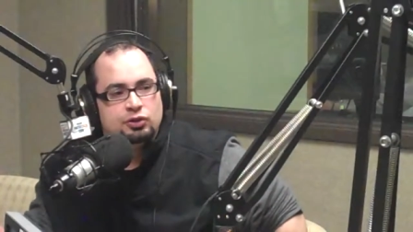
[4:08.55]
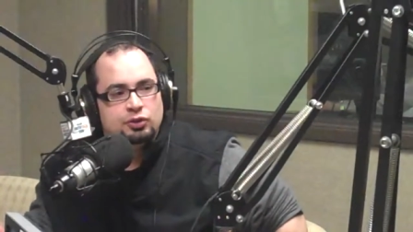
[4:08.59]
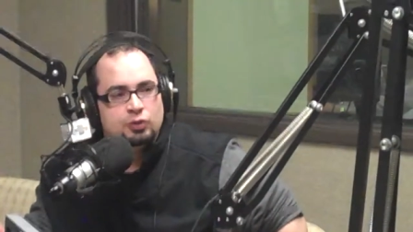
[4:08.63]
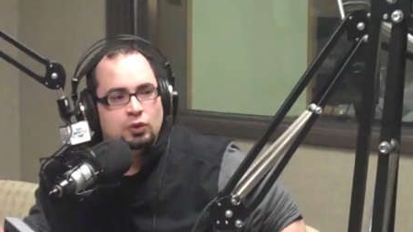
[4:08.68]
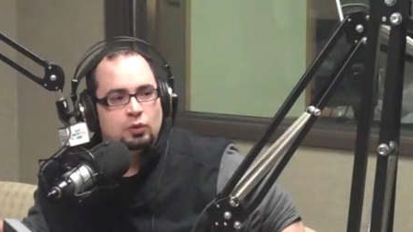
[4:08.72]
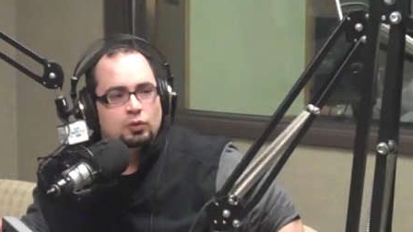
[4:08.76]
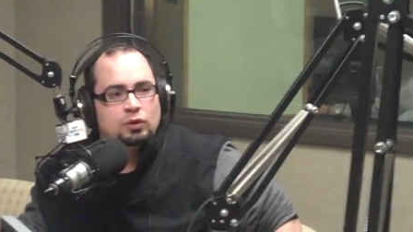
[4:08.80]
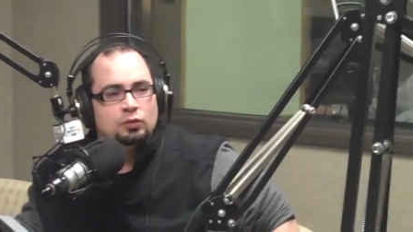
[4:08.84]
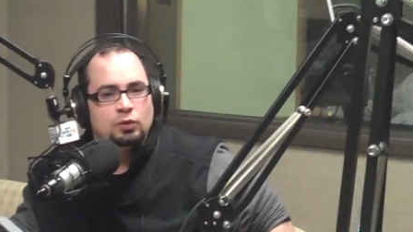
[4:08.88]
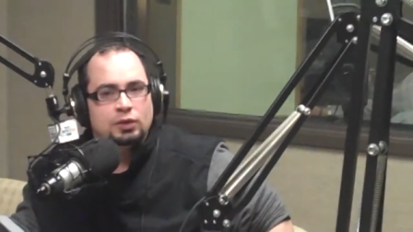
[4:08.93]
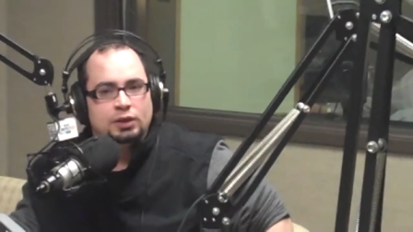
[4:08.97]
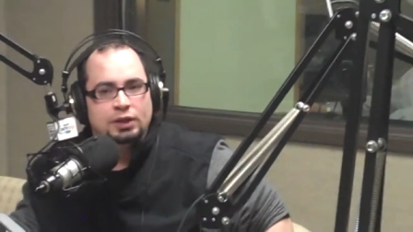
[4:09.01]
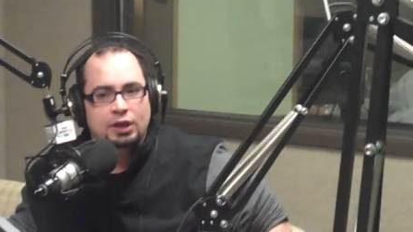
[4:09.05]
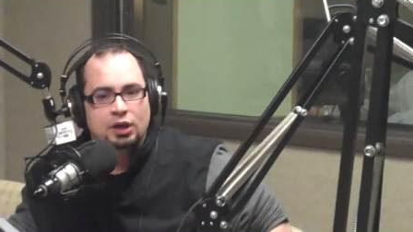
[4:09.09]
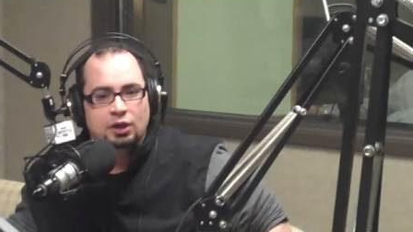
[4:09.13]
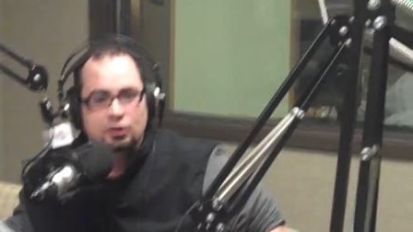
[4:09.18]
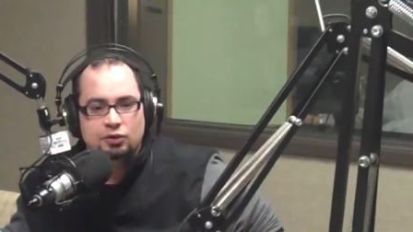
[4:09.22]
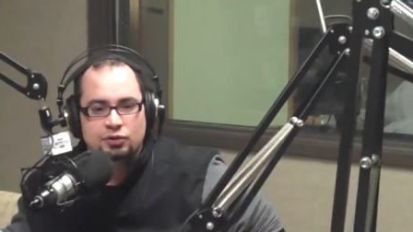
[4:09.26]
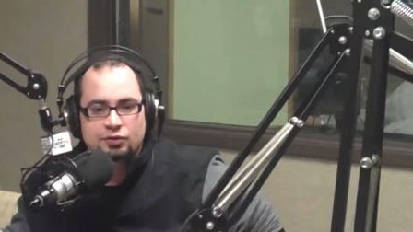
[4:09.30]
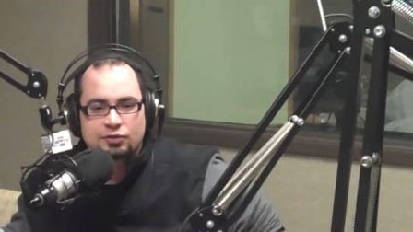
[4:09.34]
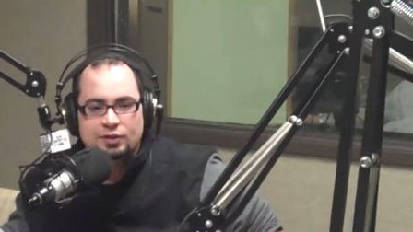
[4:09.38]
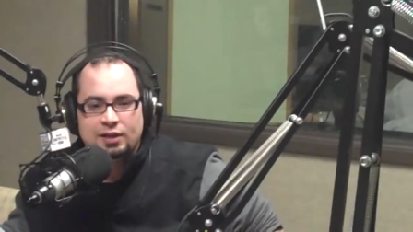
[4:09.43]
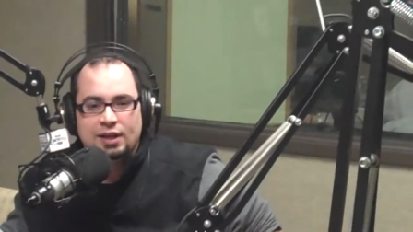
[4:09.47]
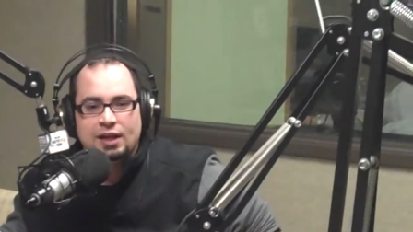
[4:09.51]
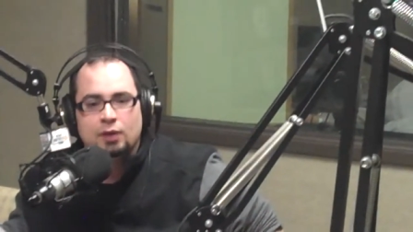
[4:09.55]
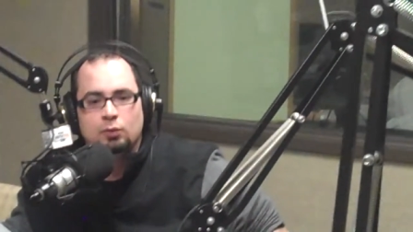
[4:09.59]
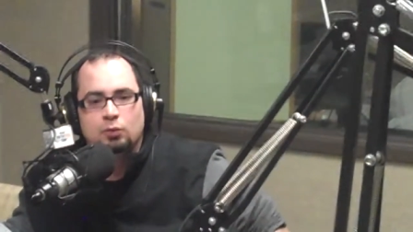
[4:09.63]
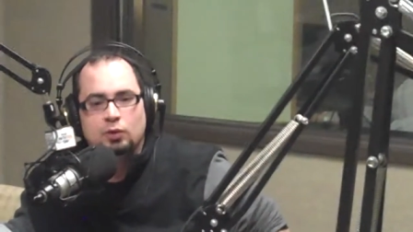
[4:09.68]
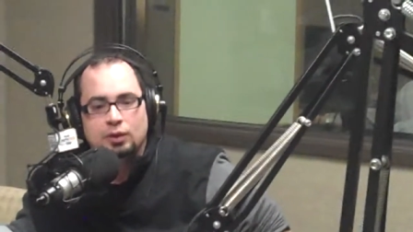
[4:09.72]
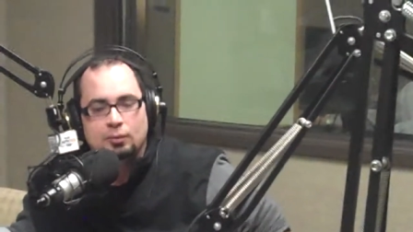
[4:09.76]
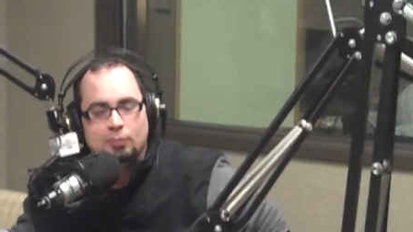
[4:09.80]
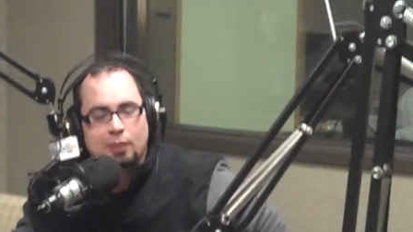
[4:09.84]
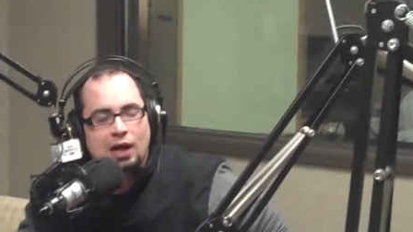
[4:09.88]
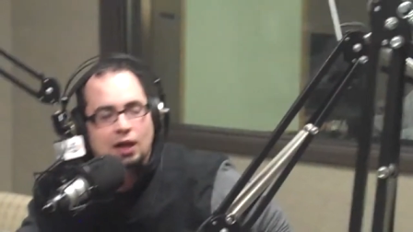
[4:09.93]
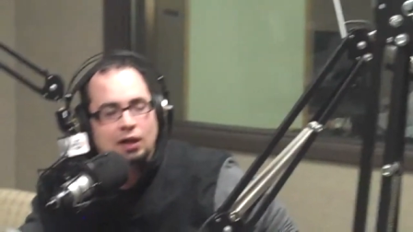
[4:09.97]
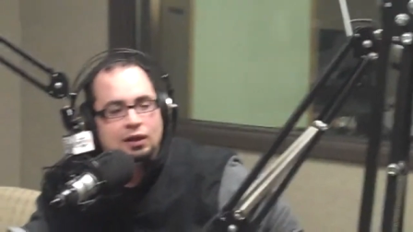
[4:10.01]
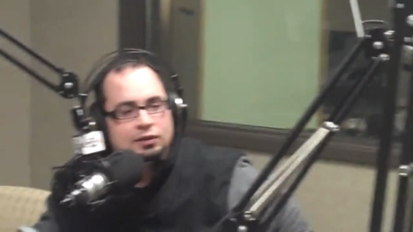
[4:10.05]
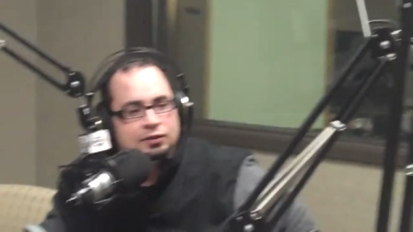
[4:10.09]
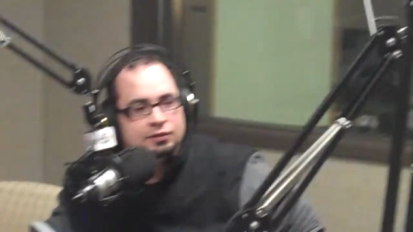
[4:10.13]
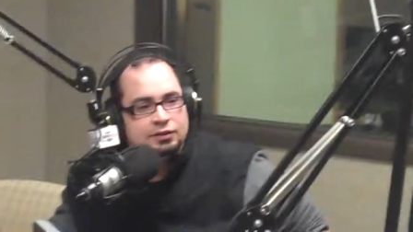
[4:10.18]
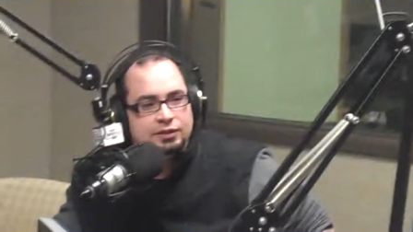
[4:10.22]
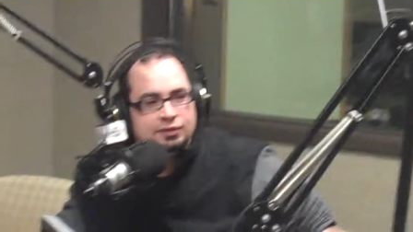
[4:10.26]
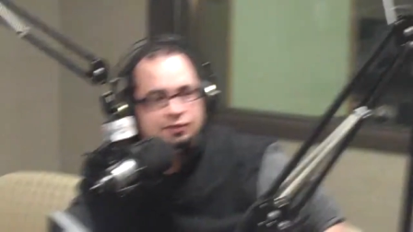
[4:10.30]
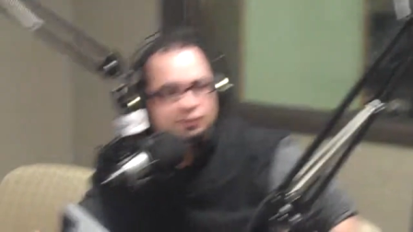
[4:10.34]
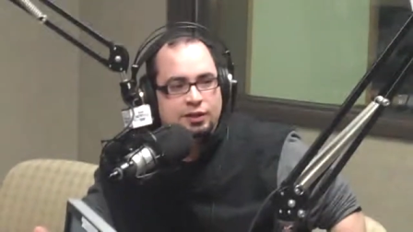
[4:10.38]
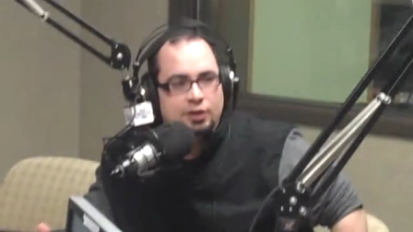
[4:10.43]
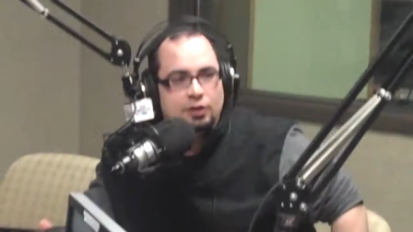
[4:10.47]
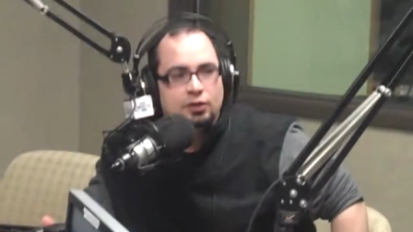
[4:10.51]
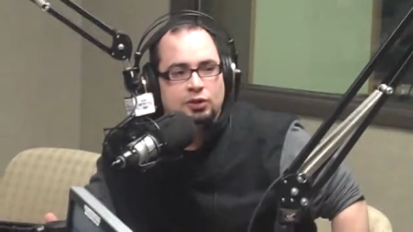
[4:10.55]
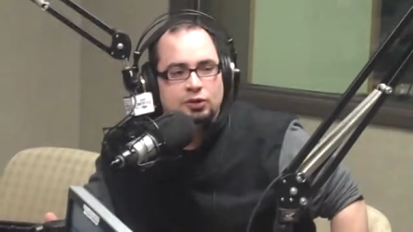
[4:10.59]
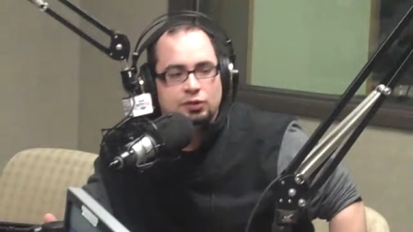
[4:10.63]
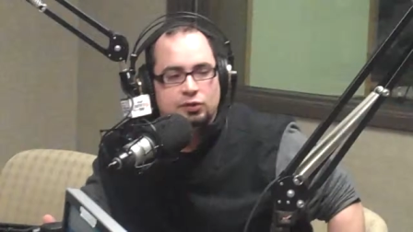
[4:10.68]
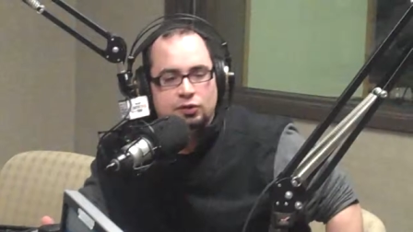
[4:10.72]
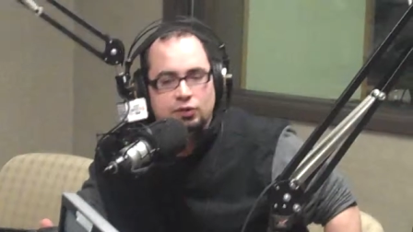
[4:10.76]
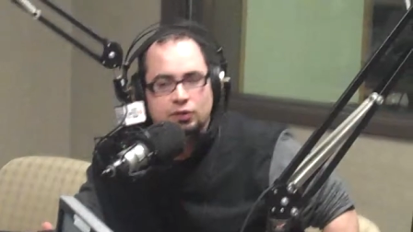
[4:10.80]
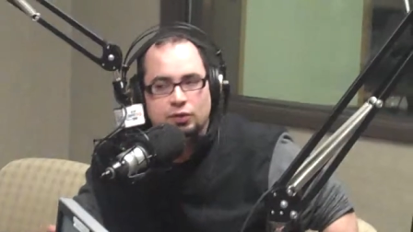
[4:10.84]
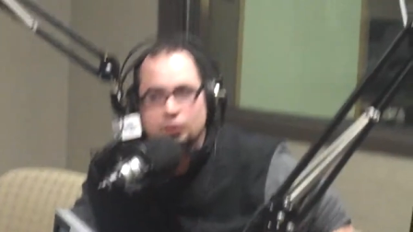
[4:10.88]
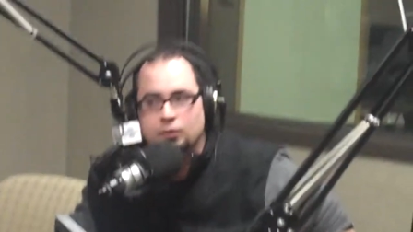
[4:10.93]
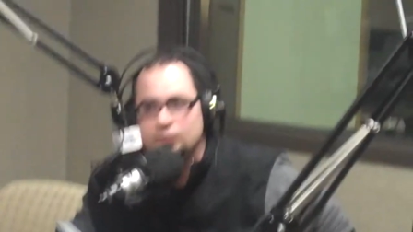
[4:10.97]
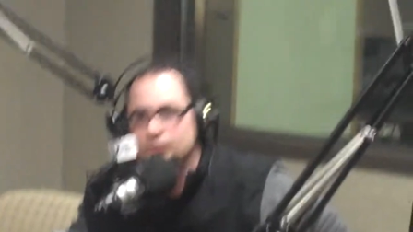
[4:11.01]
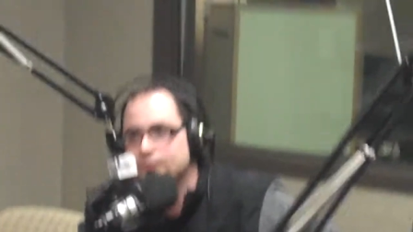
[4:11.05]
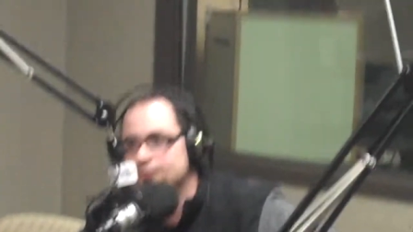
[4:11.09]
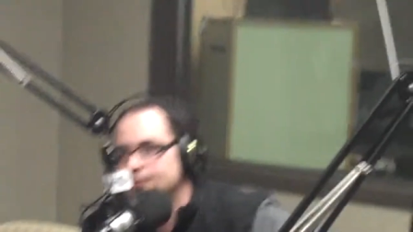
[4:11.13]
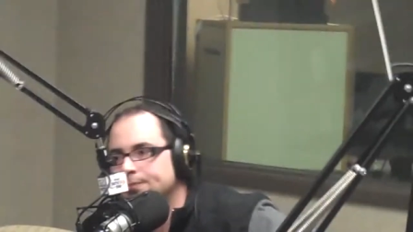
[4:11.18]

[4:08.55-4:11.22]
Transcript: You don't really understand what a policy is there to do.